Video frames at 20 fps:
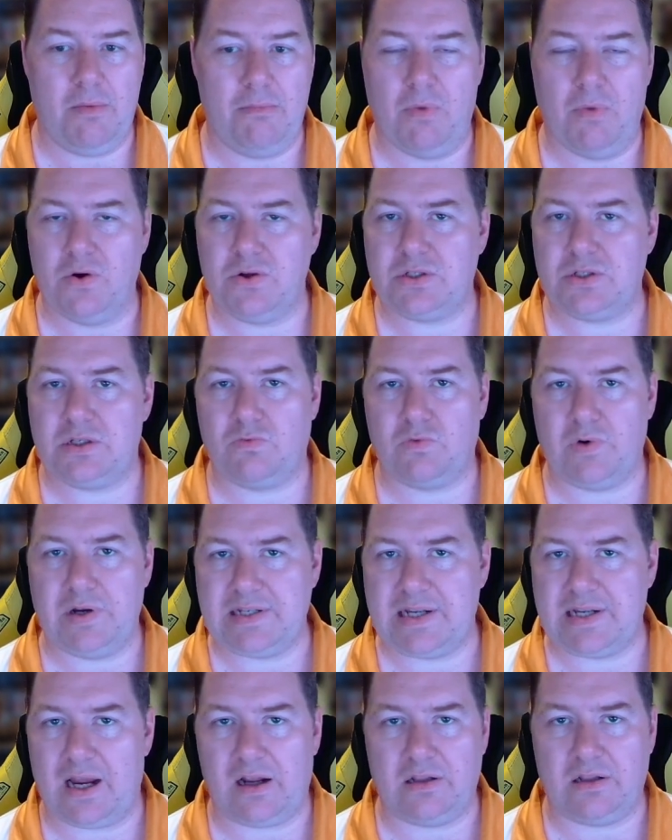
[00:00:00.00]
most
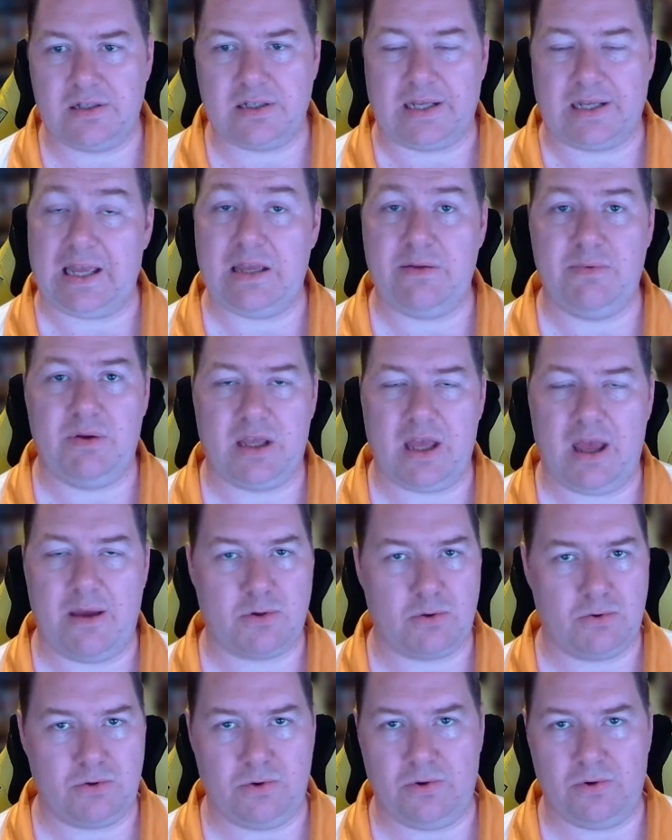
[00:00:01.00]
retailers like EB
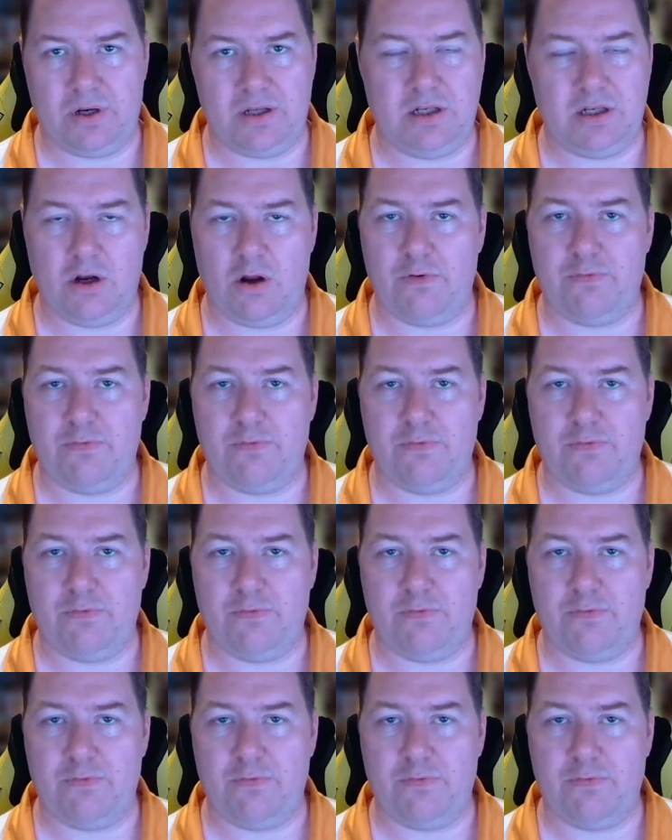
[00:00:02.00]
Games will do it at